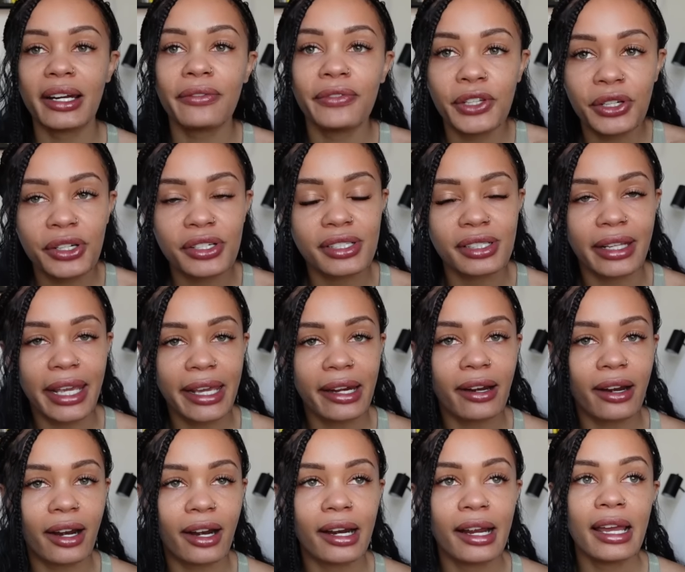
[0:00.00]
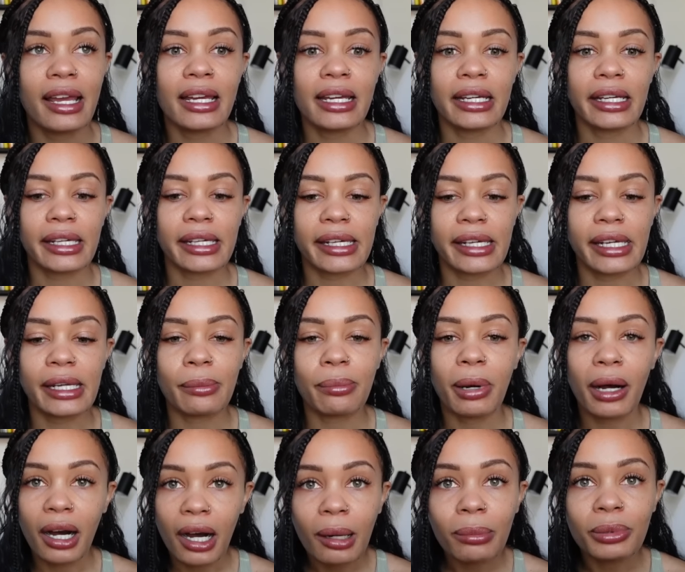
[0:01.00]
a few years later, he
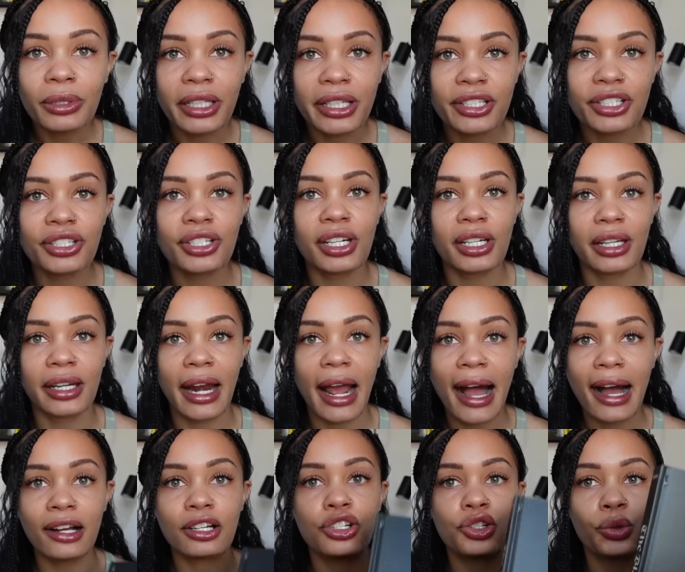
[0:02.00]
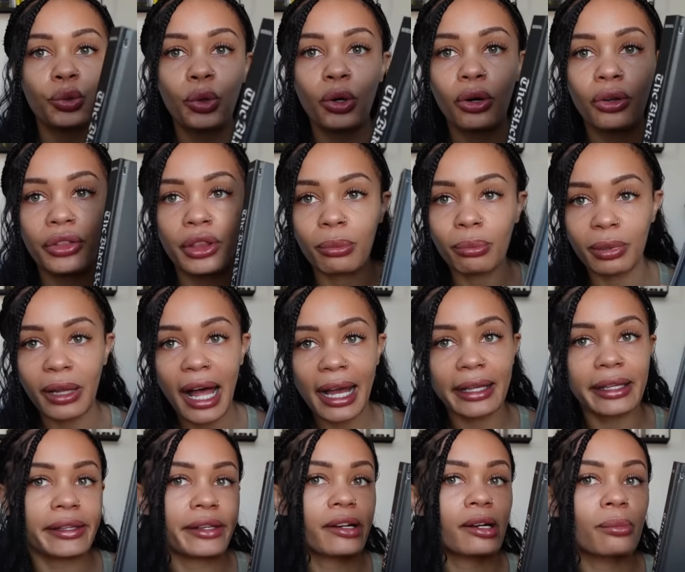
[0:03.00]
published an actual the
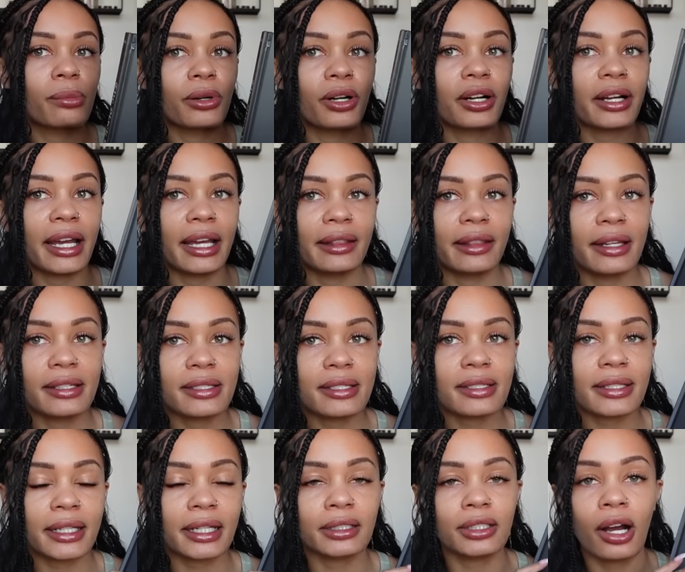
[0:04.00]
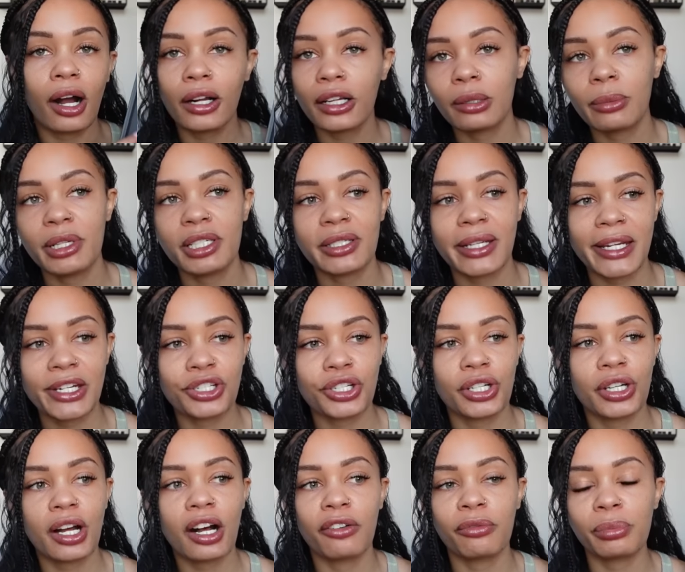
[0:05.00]
Black Yearbook and this is like a
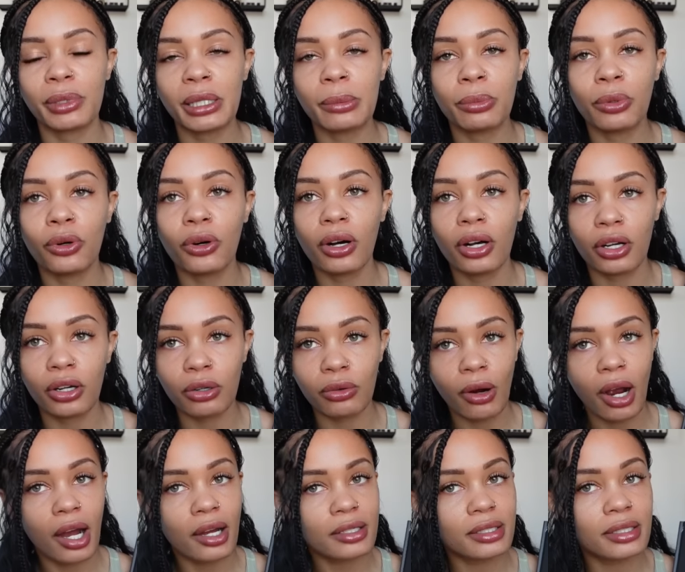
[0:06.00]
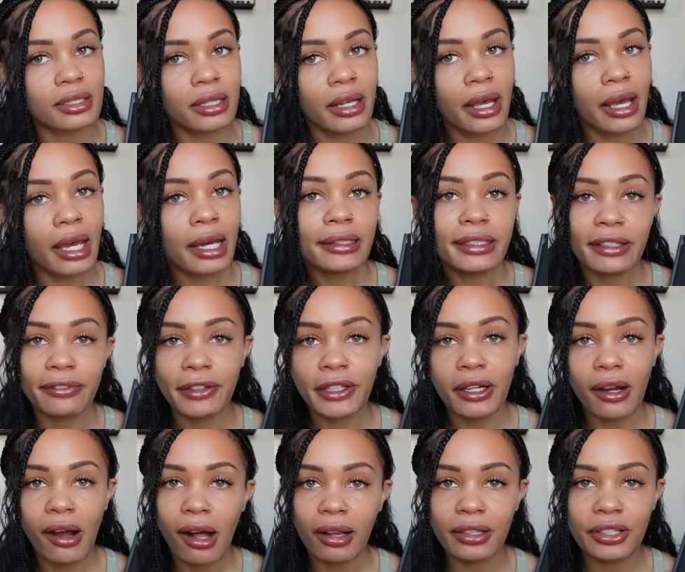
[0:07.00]
documentation of people across different
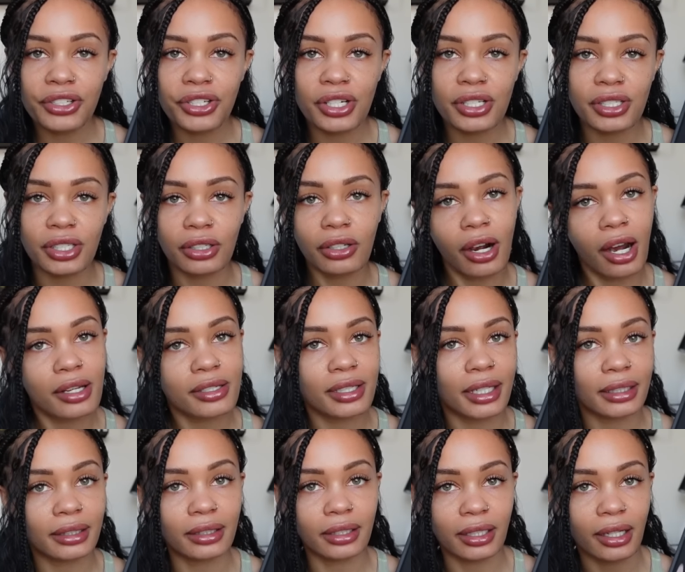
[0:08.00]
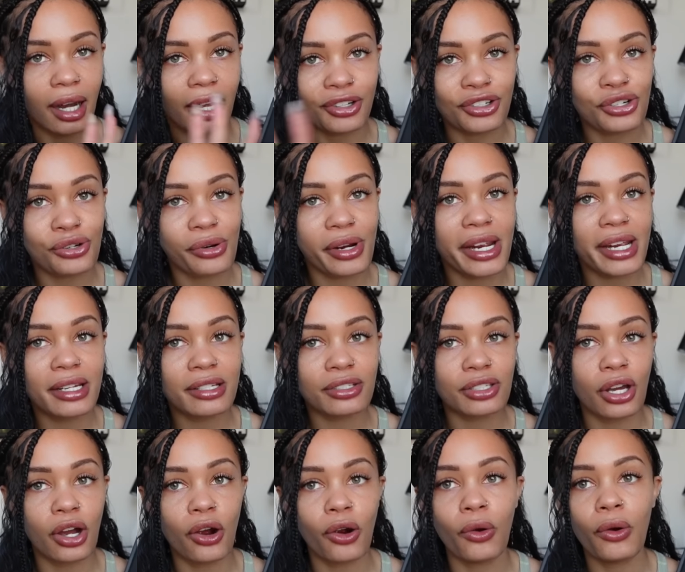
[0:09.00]
colleges across like the country.
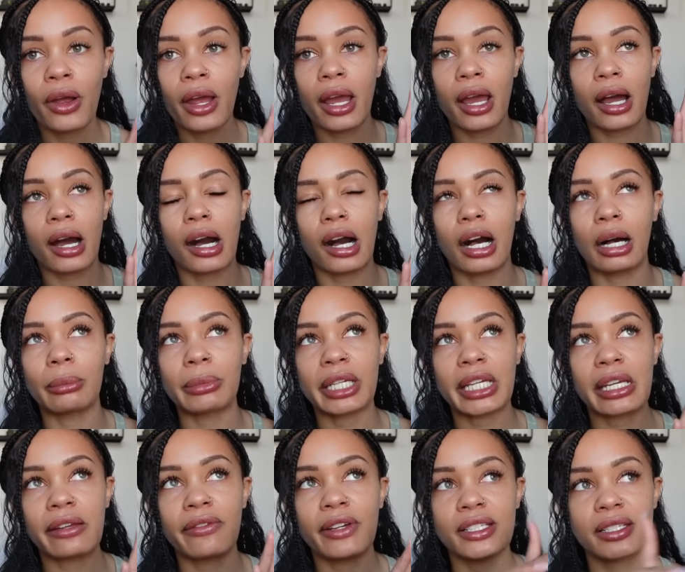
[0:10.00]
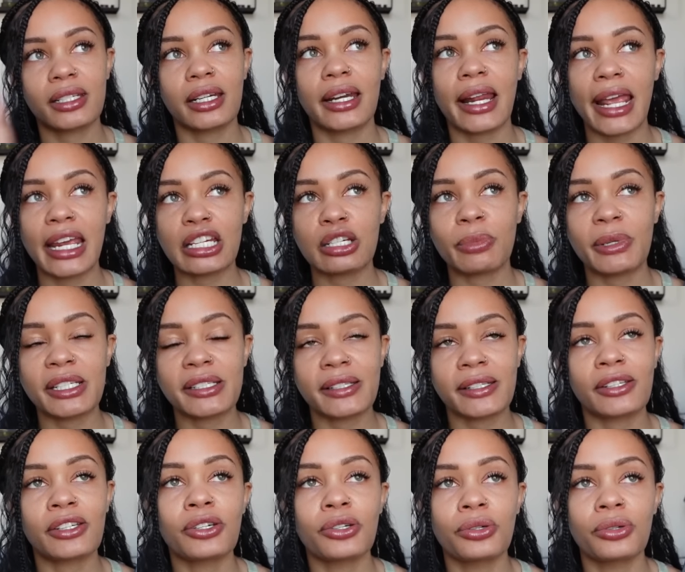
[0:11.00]
So um, he visited
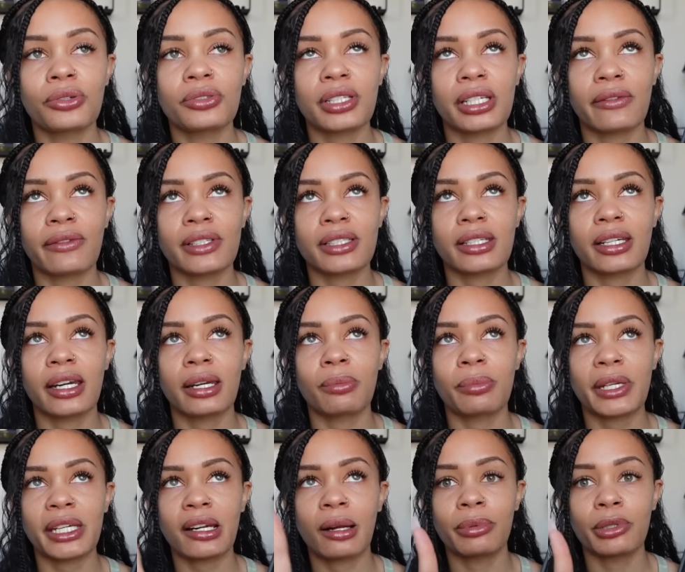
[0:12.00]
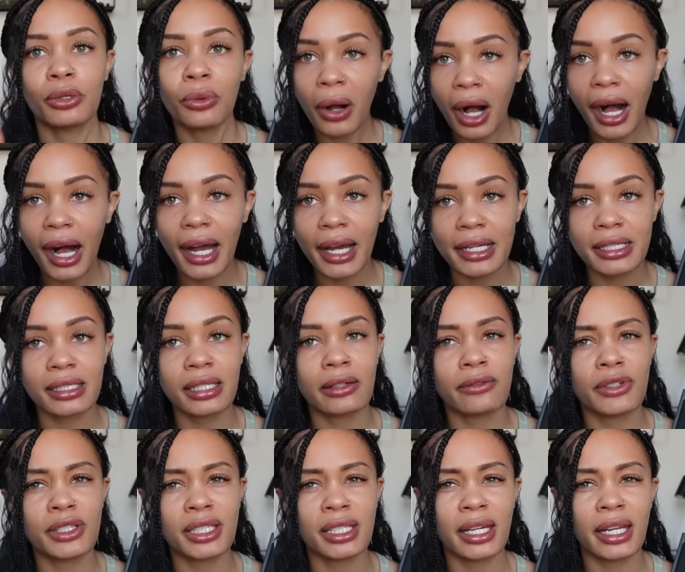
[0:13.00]
HBCUs, he visited PWIs, he
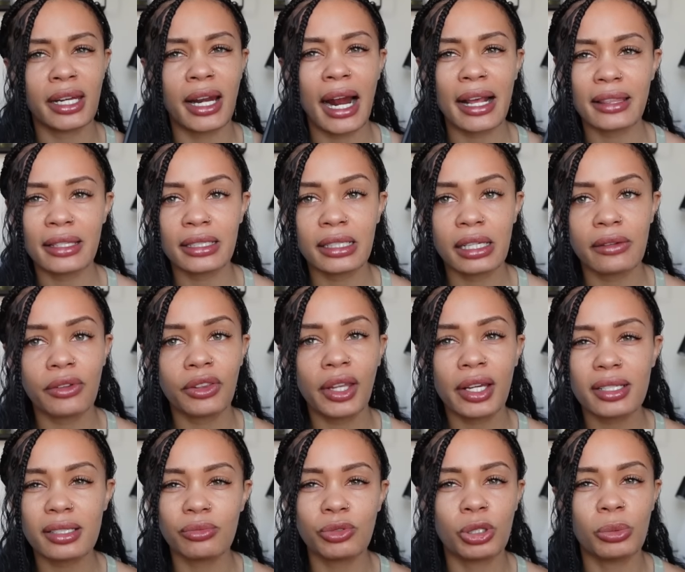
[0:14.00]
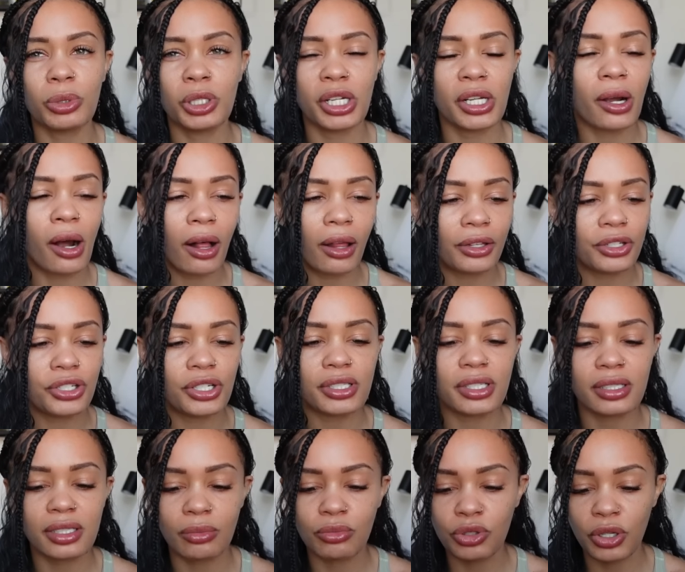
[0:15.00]
visited I think even like some community colleges
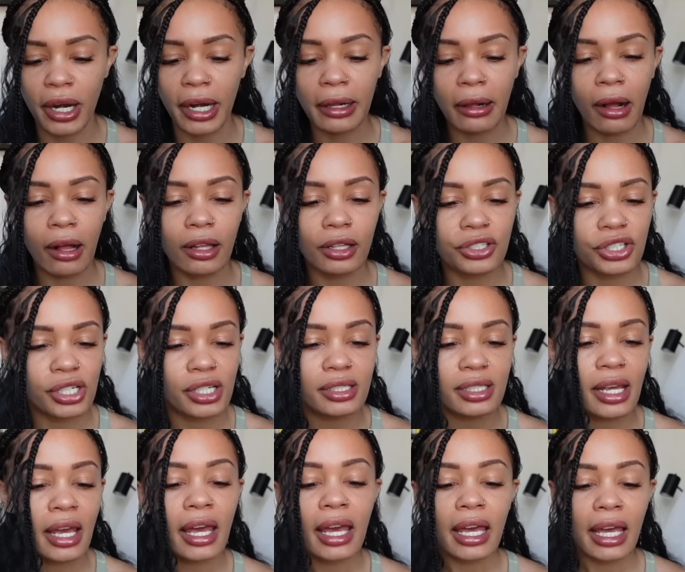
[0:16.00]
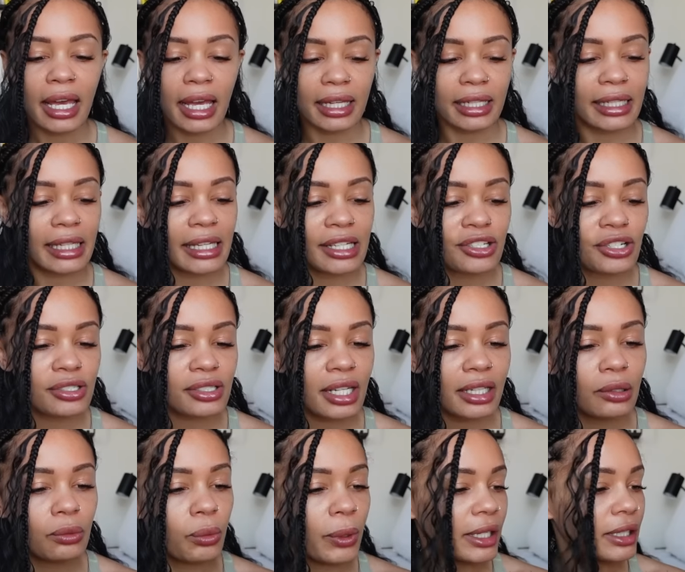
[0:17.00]
and some trade colleges. And he just
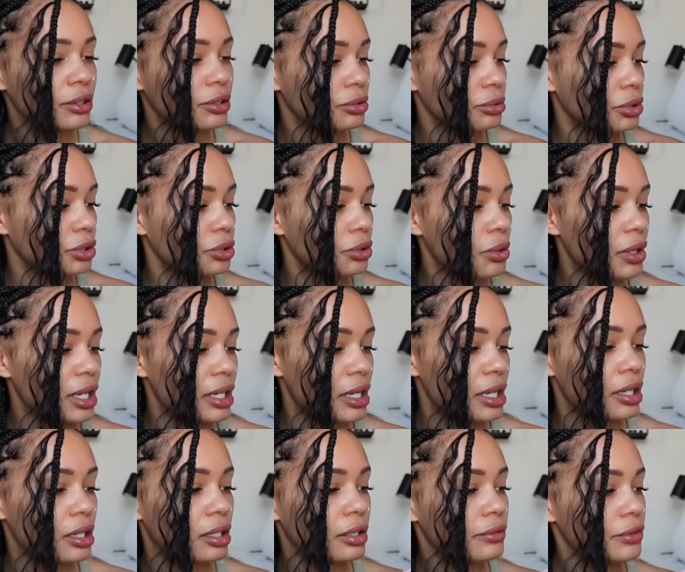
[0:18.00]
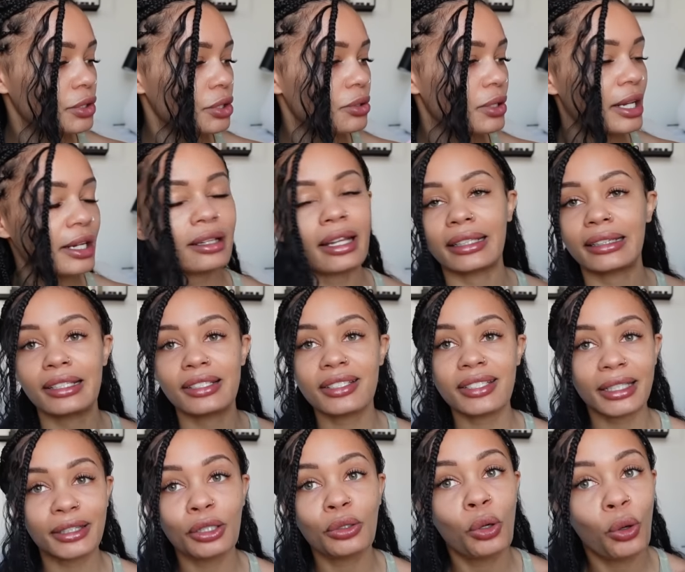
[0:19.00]
like went through and interviewed and like this is
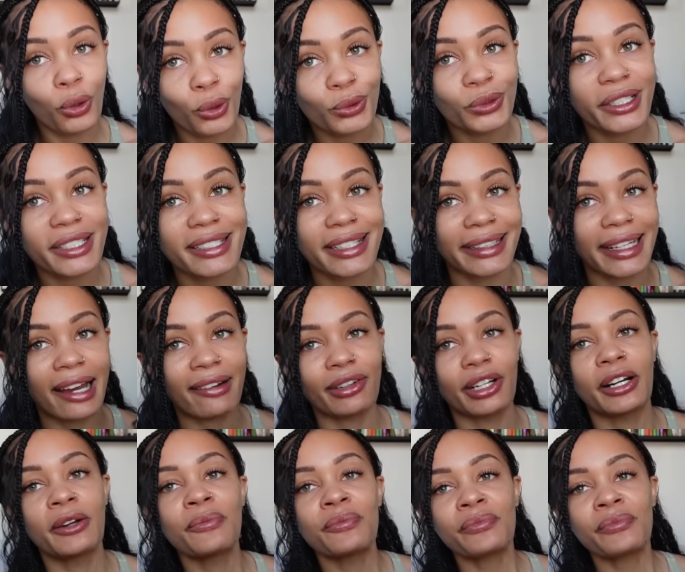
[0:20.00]
like the coolest thing ever.